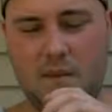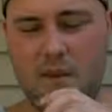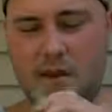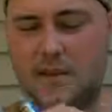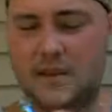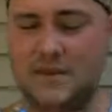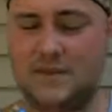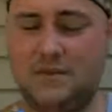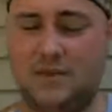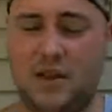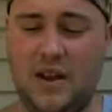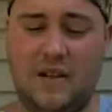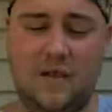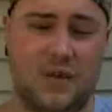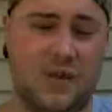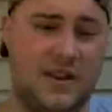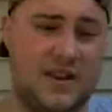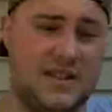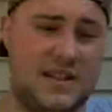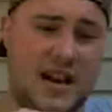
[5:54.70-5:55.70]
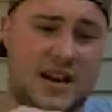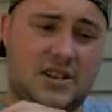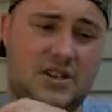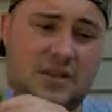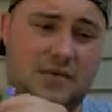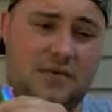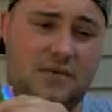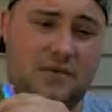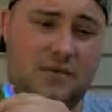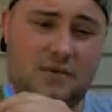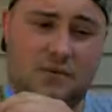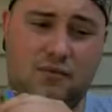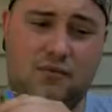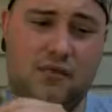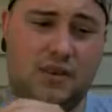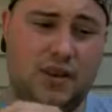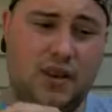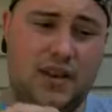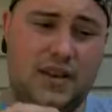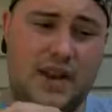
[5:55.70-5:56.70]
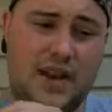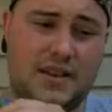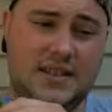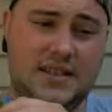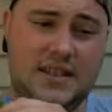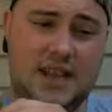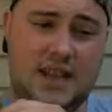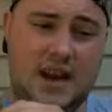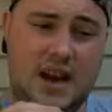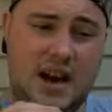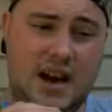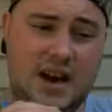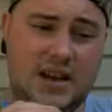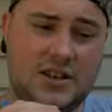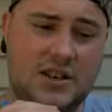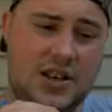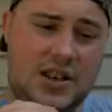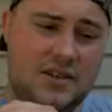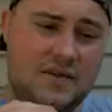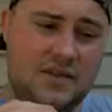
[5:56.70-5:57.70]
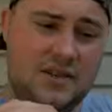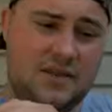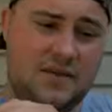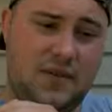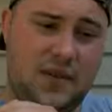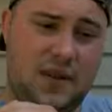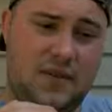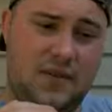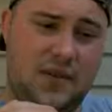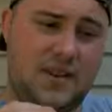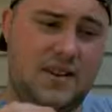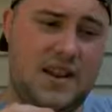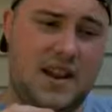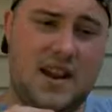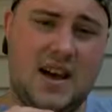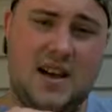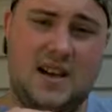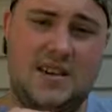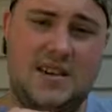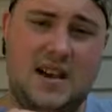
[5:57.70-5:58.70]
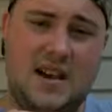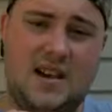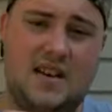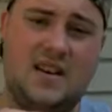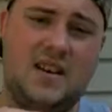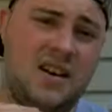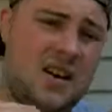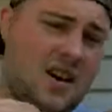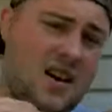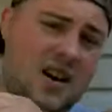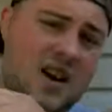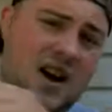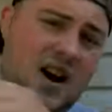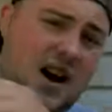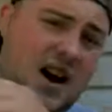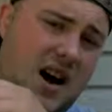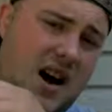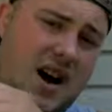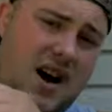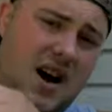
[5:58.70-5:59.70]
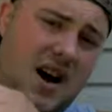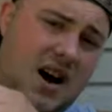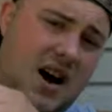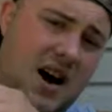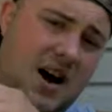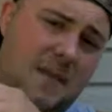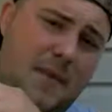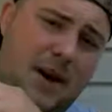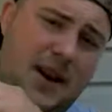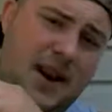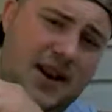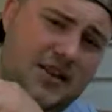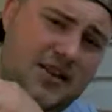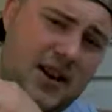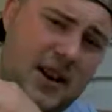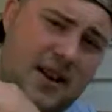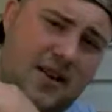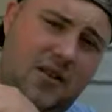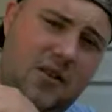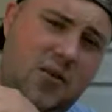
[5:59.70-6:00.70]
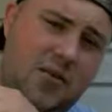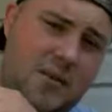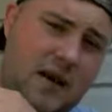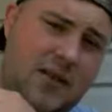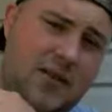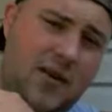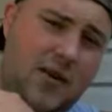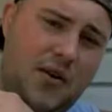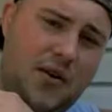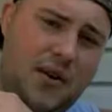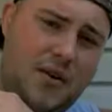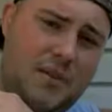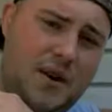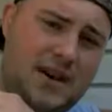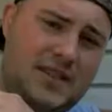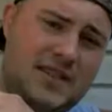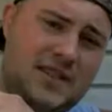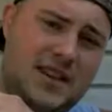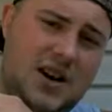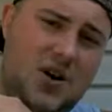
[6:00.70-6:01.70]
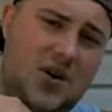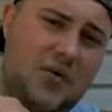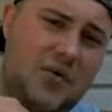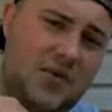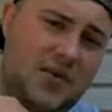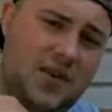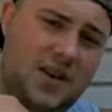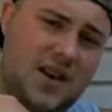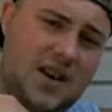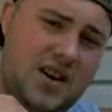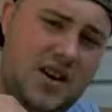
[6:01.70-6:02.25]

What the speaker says: This flavor is actually really tasty. I actually give this flavor a 10 out of 10. I might actually add a little menthol in it myself,